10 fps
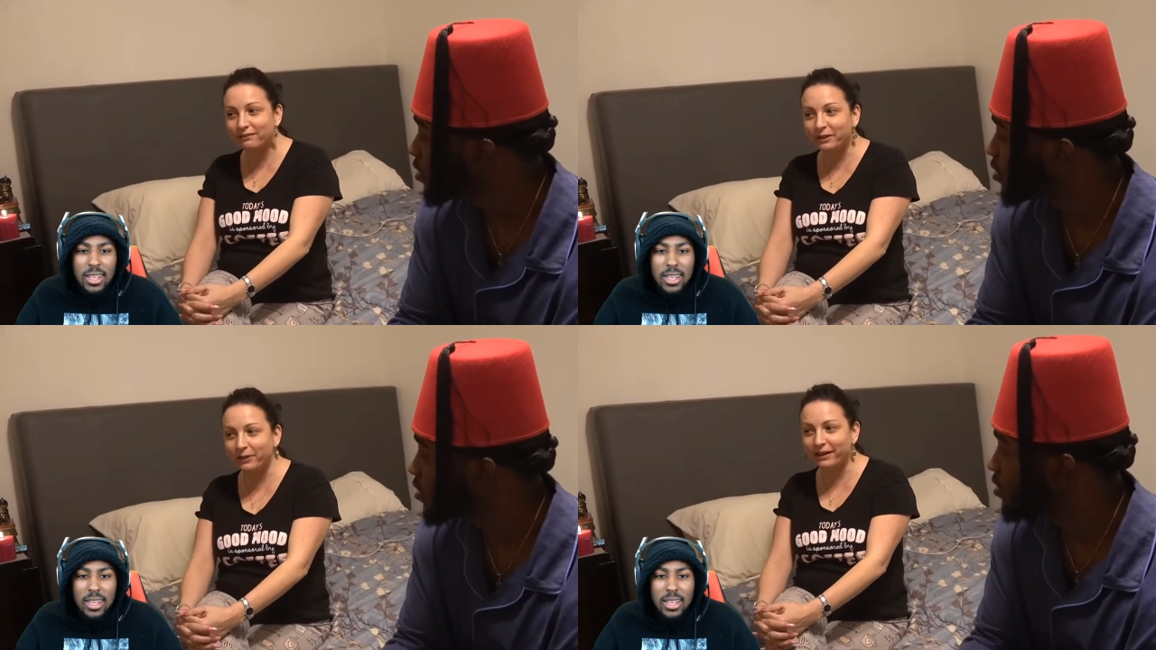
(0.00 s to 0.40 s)

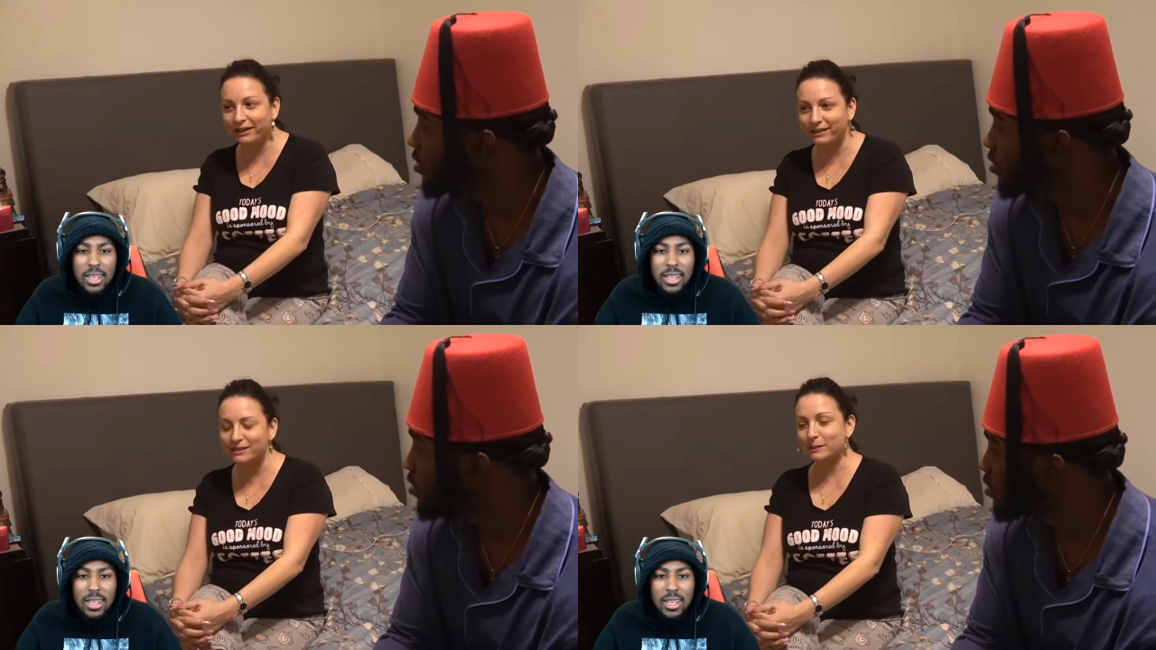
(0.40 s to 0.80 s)
Speaker 1: basically what it
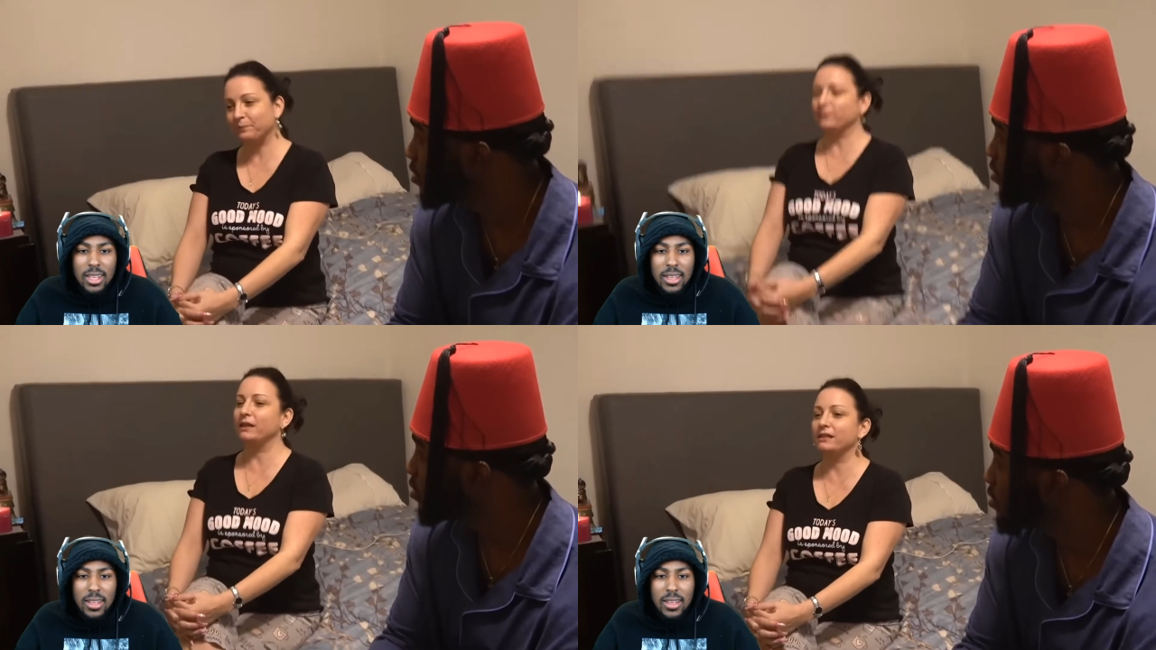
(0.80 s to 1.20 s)
is
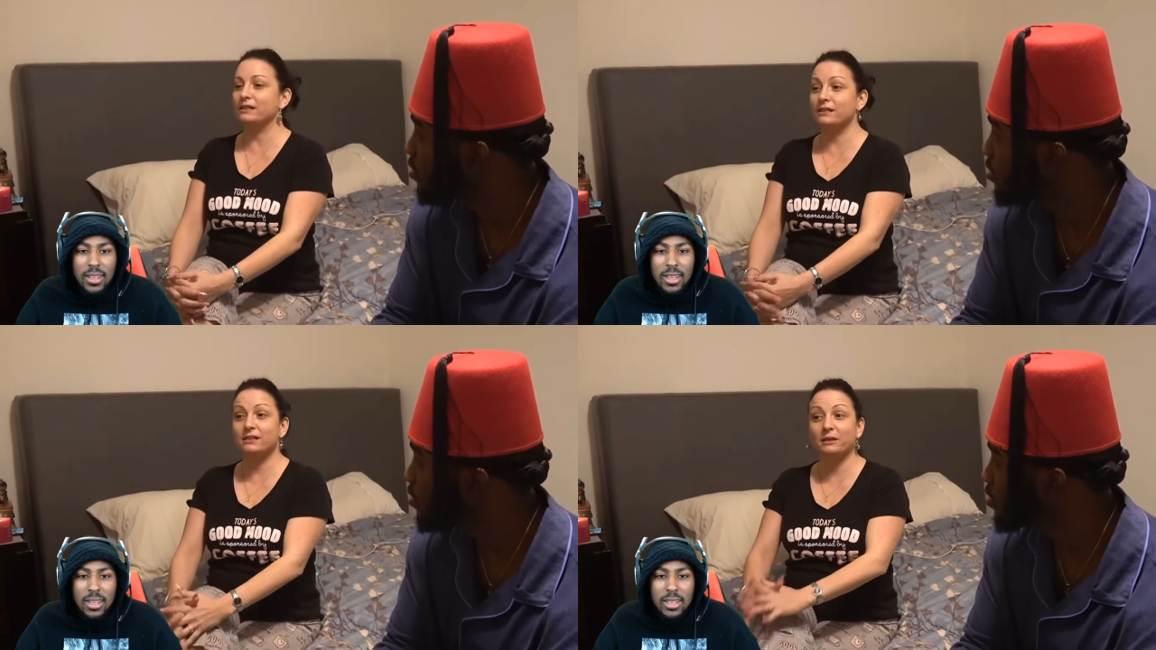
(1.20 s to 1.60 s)
is
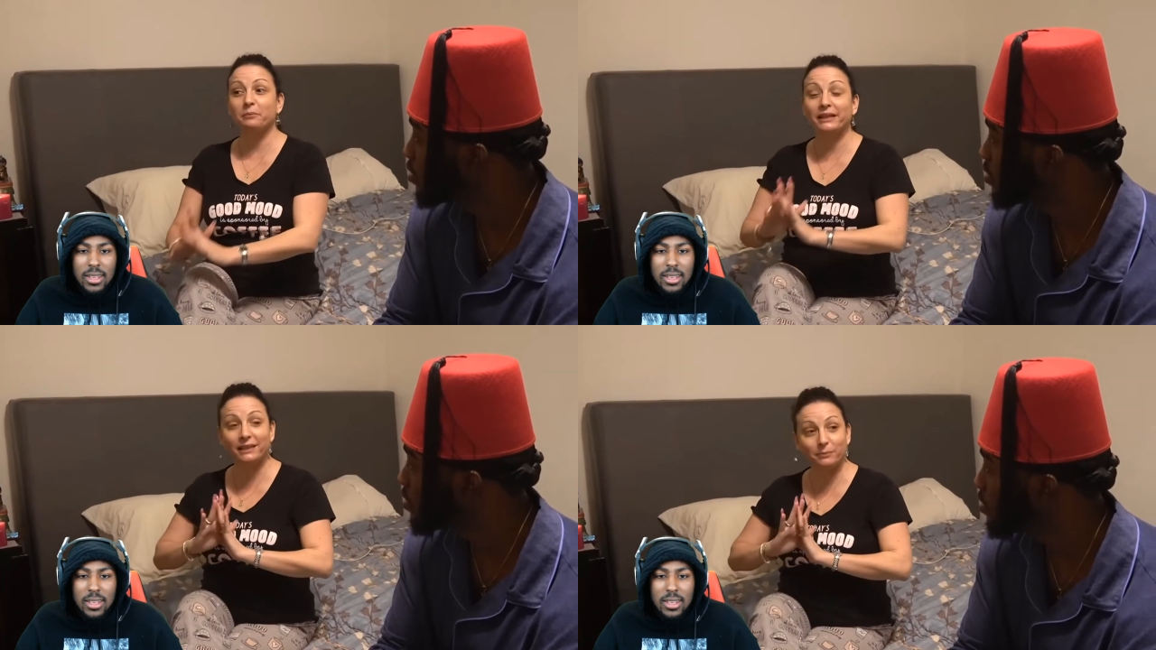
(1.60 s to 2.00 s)
it's a
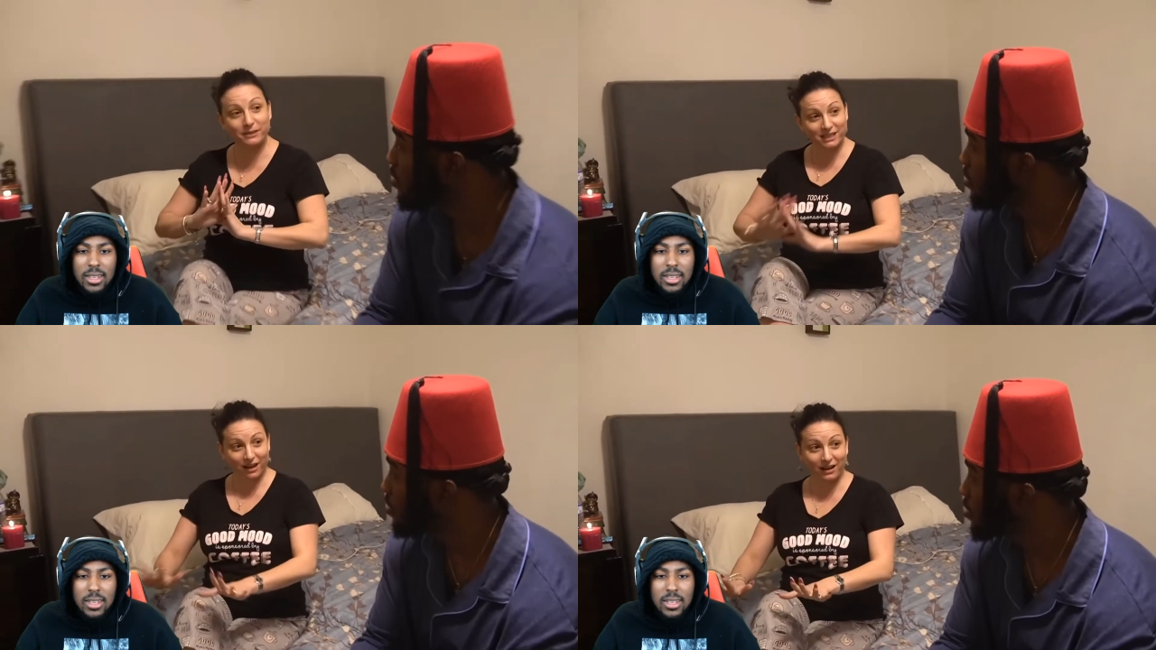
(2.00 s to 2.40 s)
completely
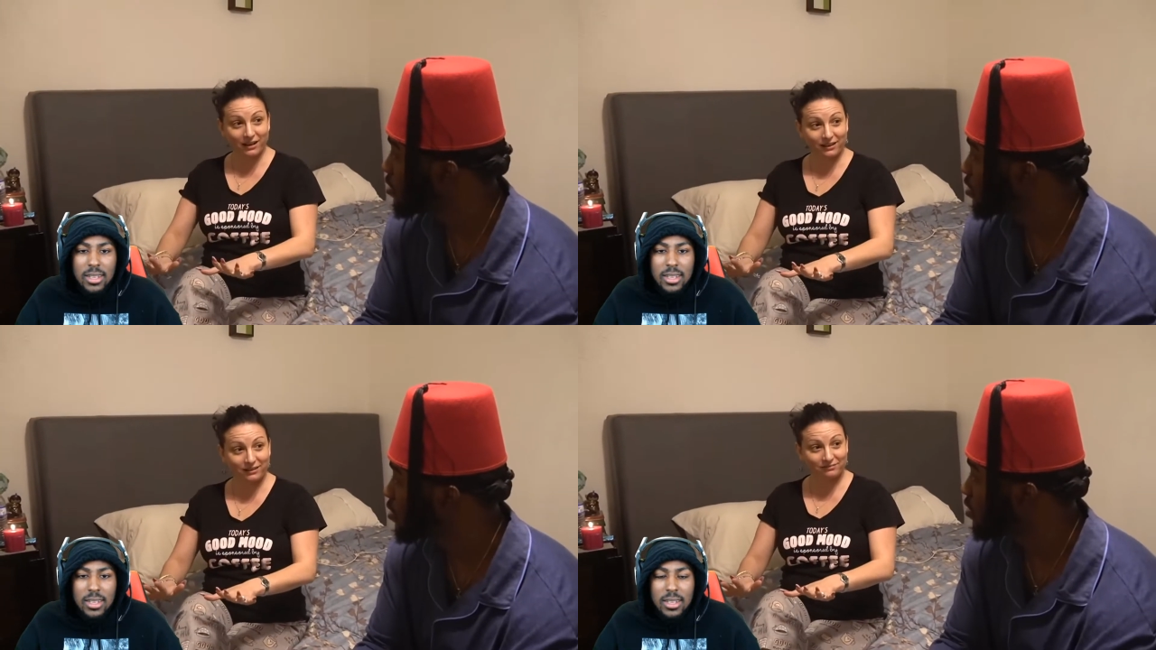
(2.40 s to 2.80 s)
platonic
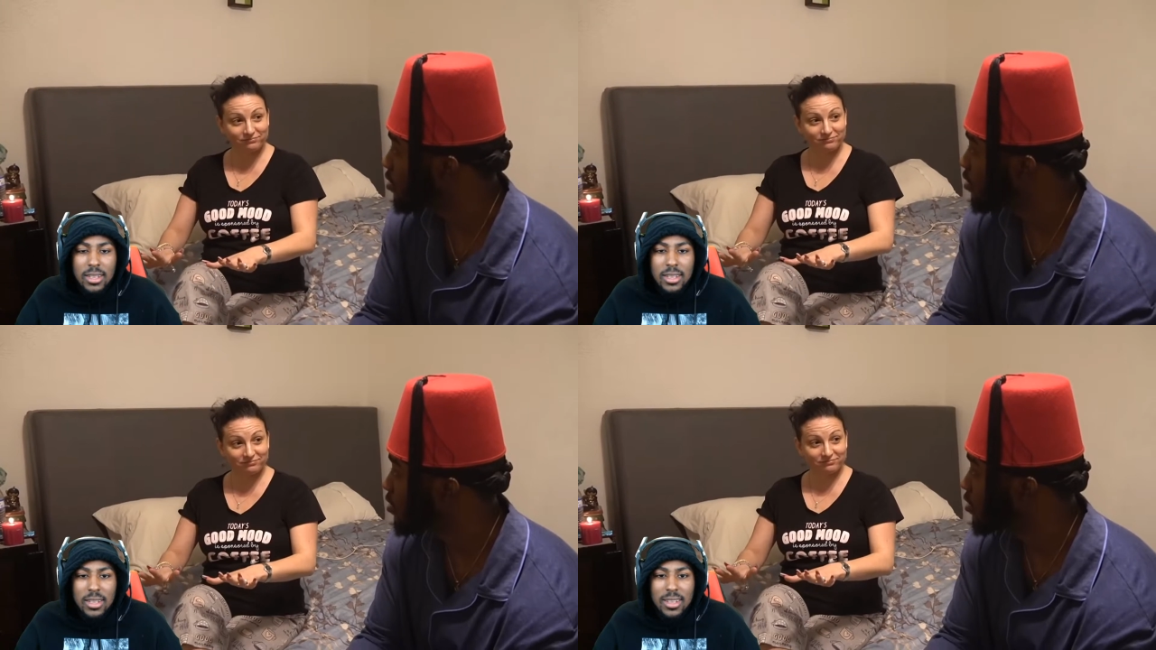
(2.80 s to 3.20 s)

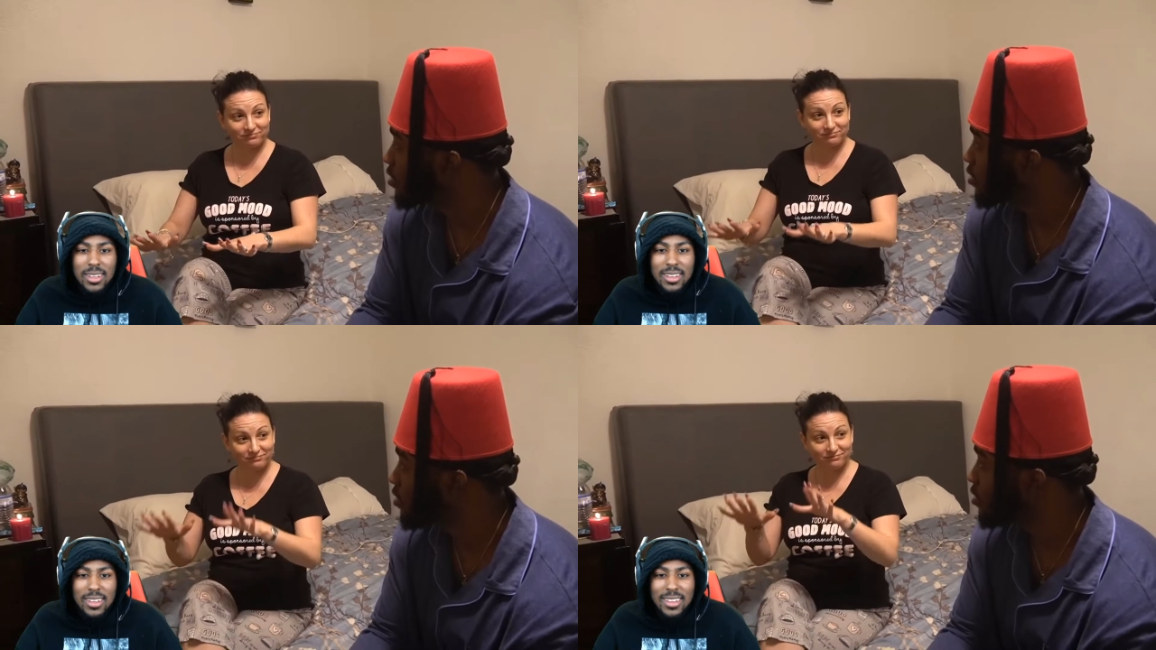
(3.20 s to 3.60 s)

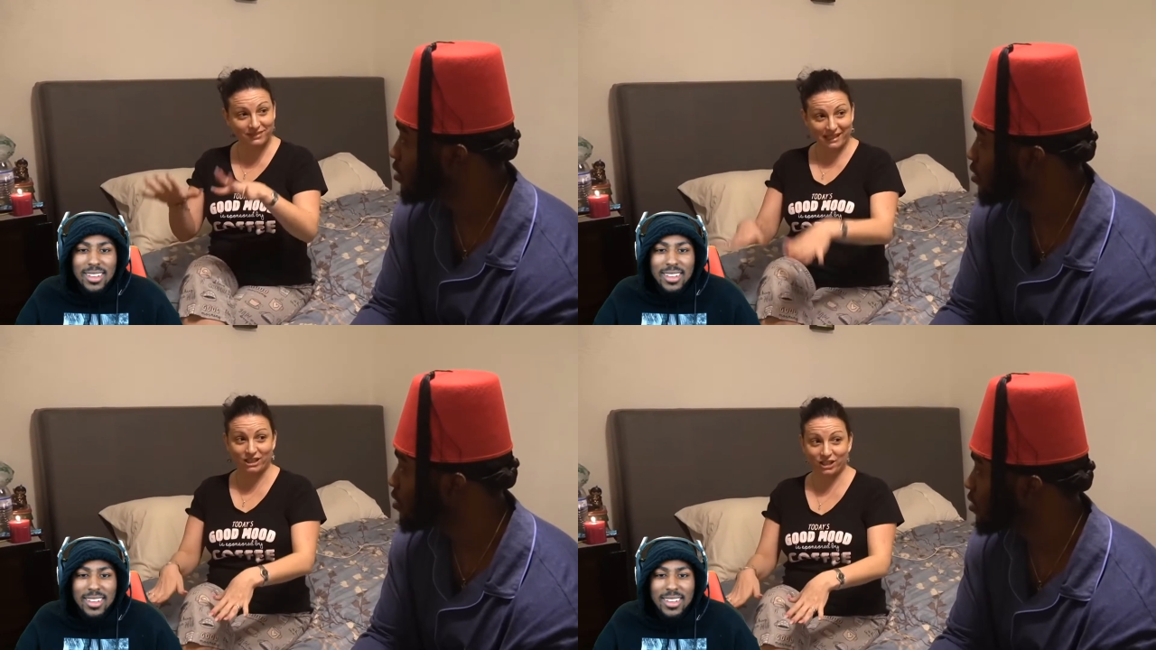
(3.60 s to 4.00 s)

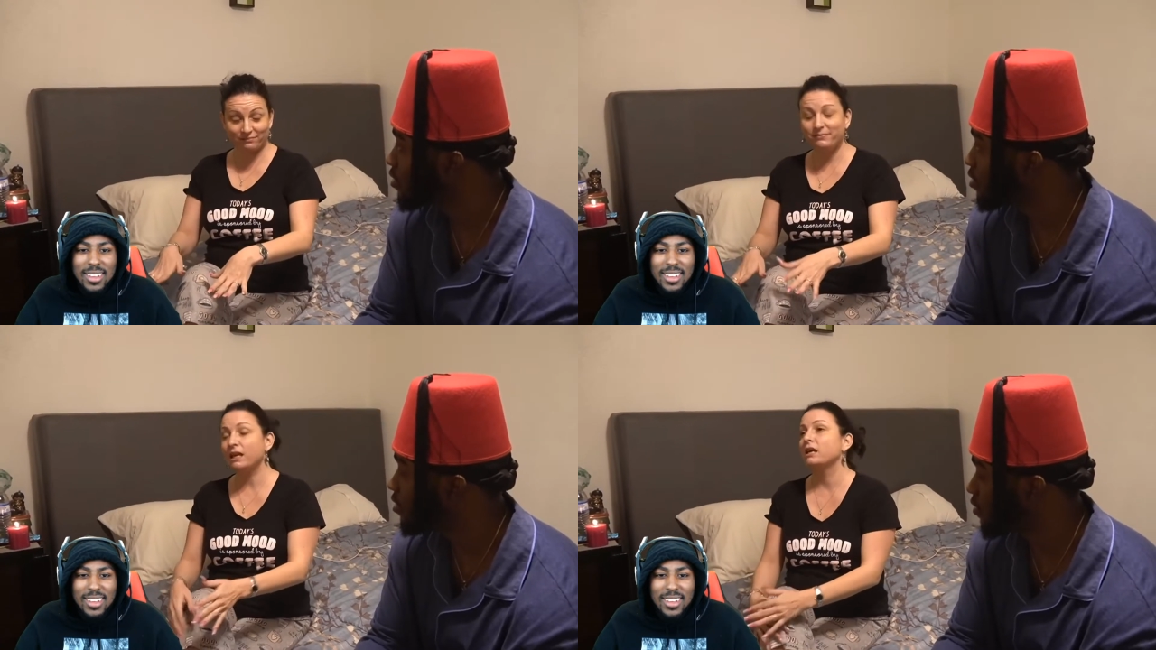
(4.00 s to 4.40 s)
session.
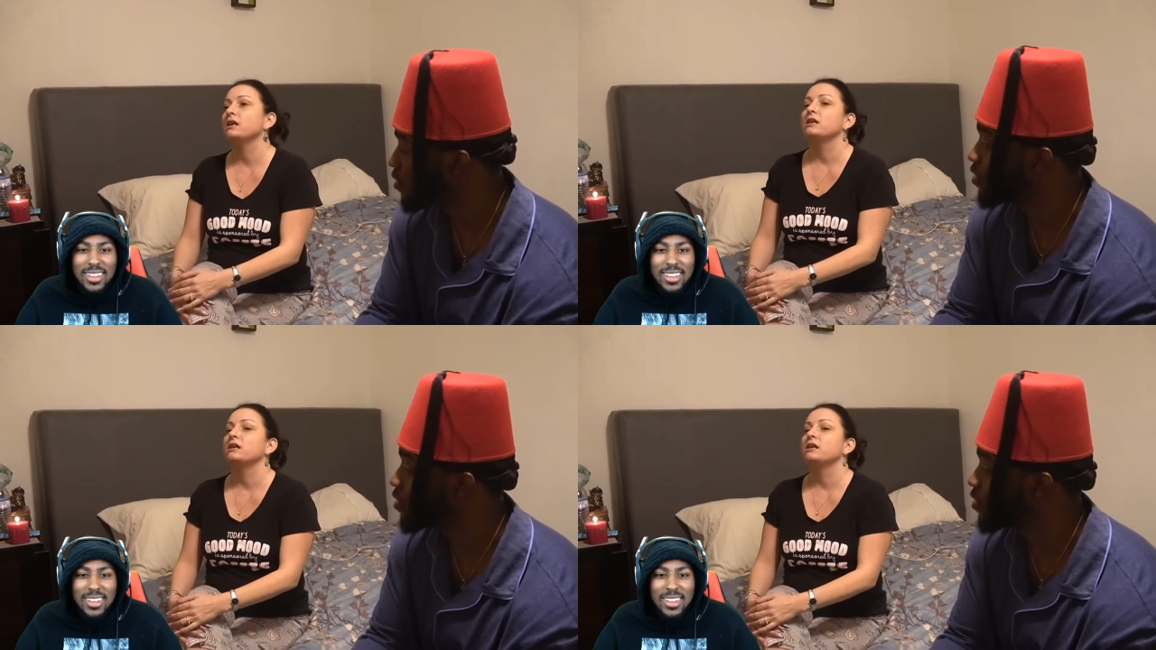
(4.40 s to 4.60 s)
Okay.